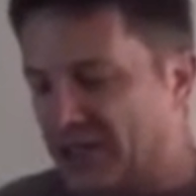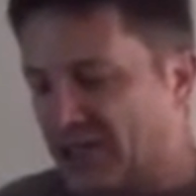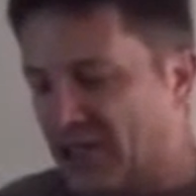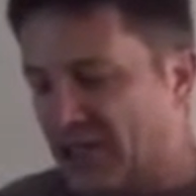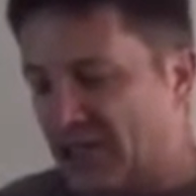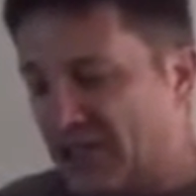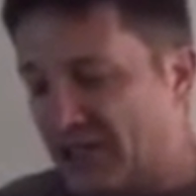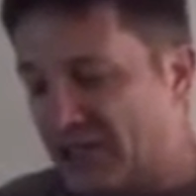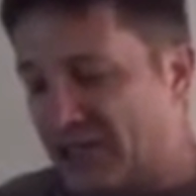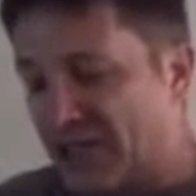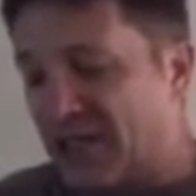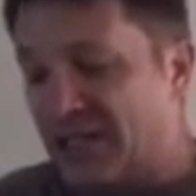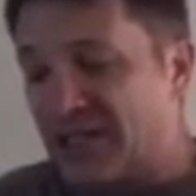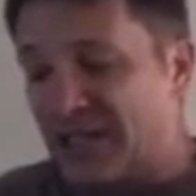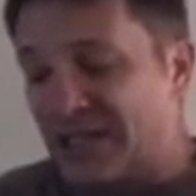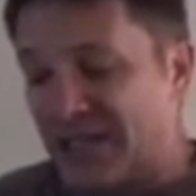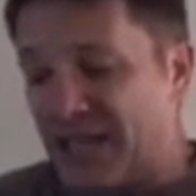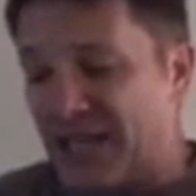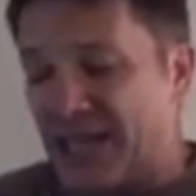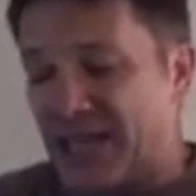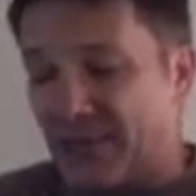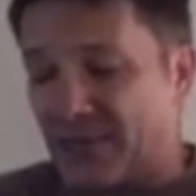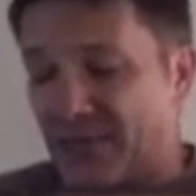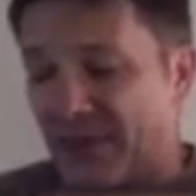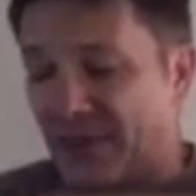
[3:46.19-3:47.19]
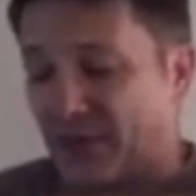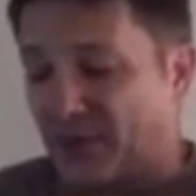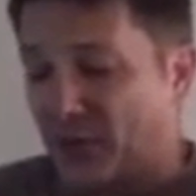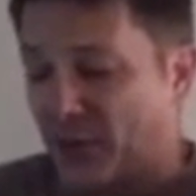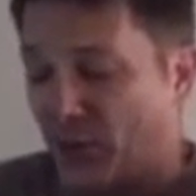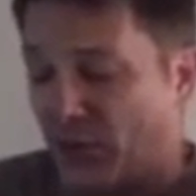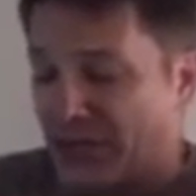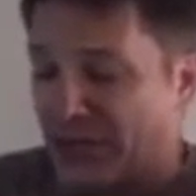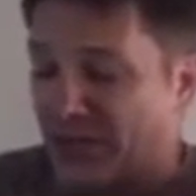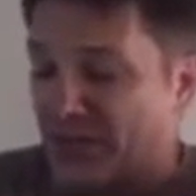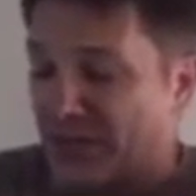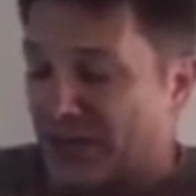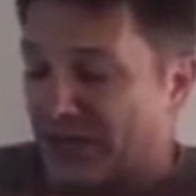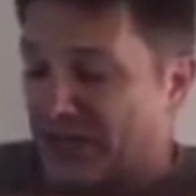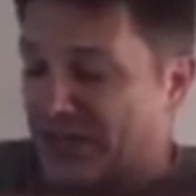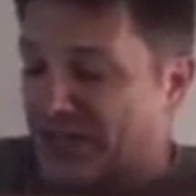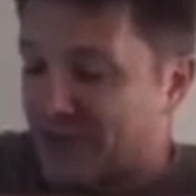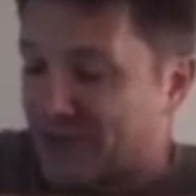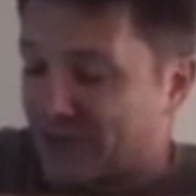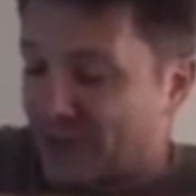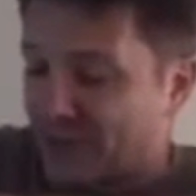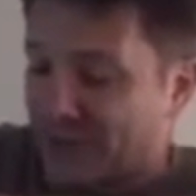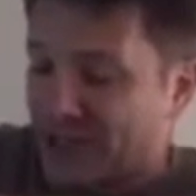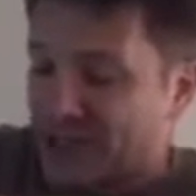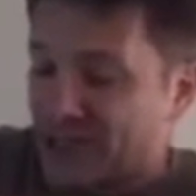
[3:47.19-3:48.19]
because it does take about 20 minutes
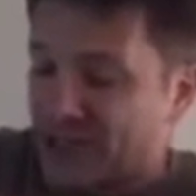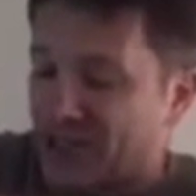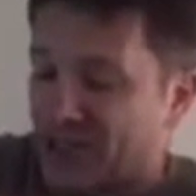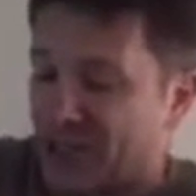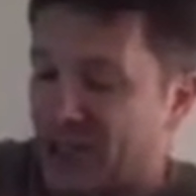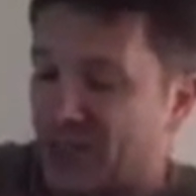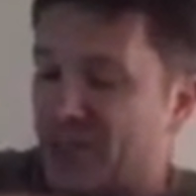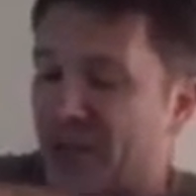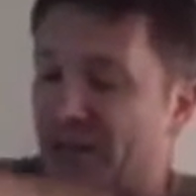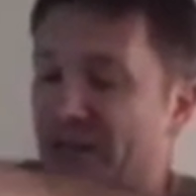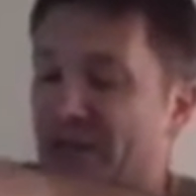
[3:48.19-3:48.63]
for me to ship